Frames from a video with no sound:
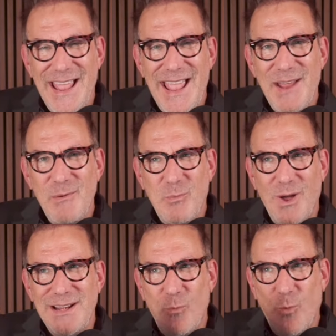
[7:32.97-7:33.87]
and
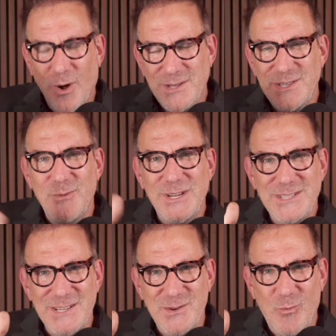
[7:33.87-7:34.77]
what works and what
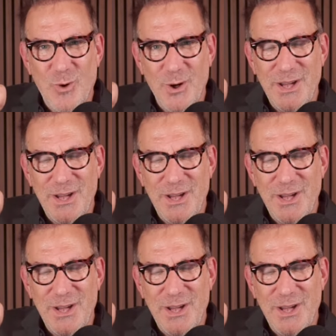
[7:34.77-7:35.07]
doesn't work